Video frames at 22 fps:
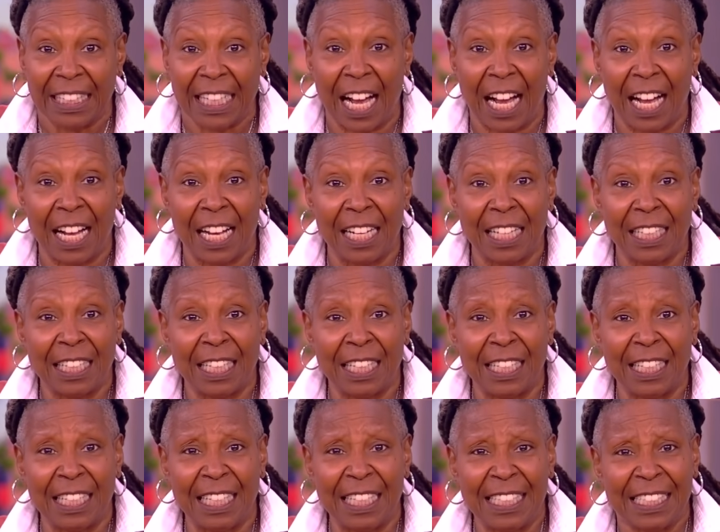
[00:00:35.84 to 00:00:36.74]
Uh,
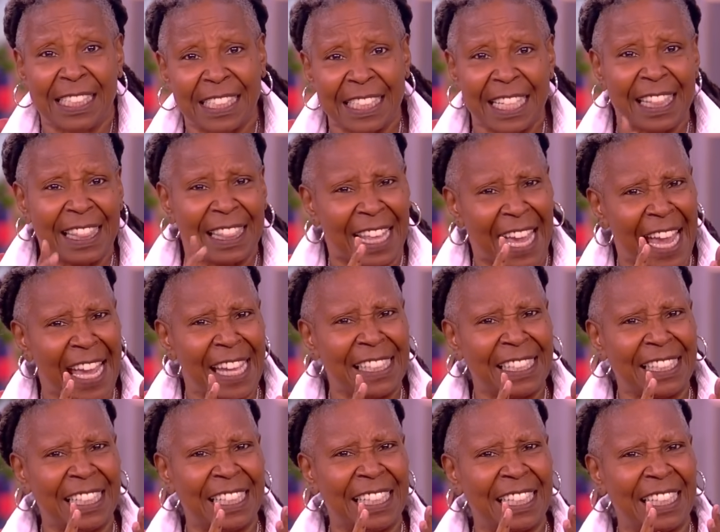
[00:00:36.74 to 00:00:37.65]
isn't
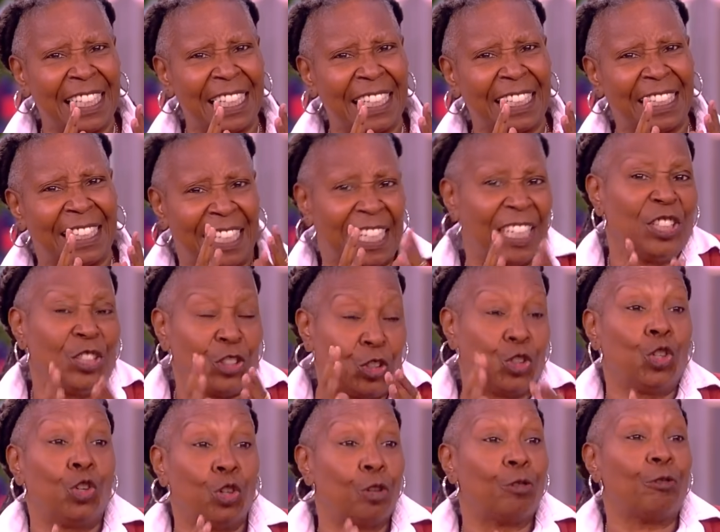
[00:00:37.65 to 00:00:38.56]
that the
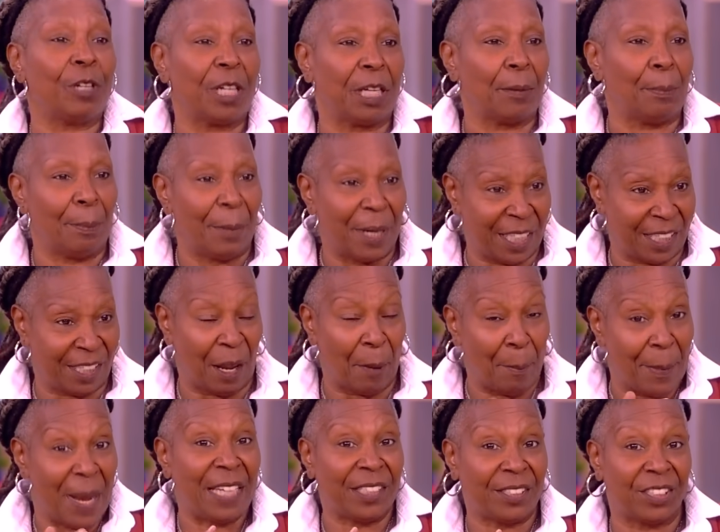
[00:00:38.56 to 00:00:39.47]
enduring me
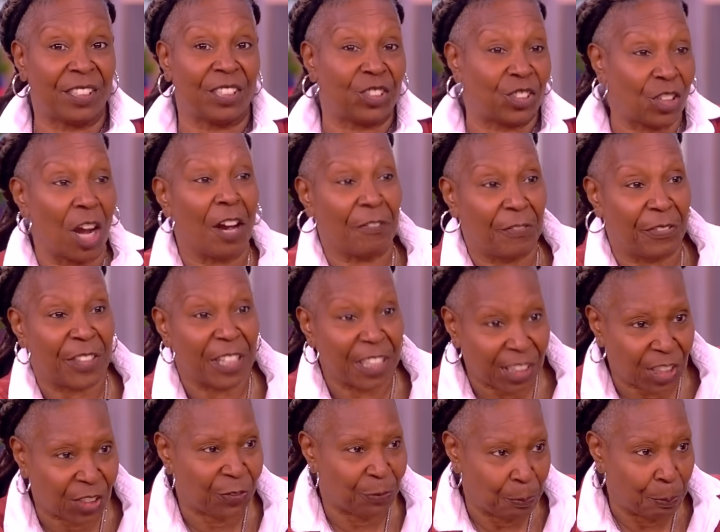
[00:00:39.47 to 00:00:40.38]
message of
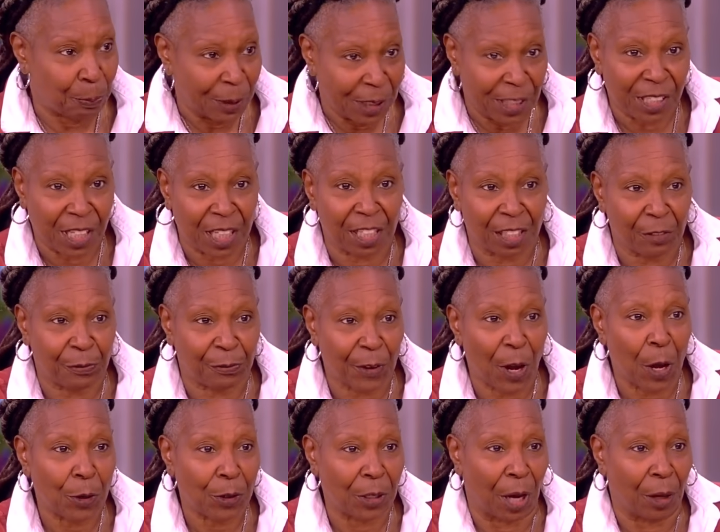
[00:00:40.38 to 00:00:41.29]
this particular
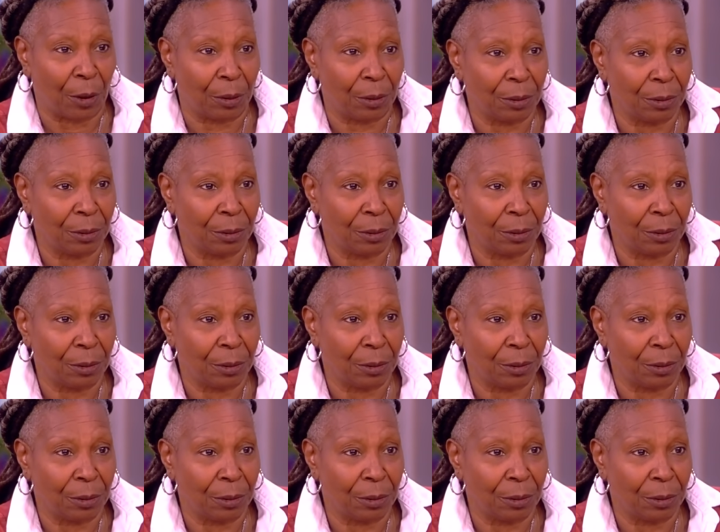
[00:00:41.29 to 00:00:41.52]
photo.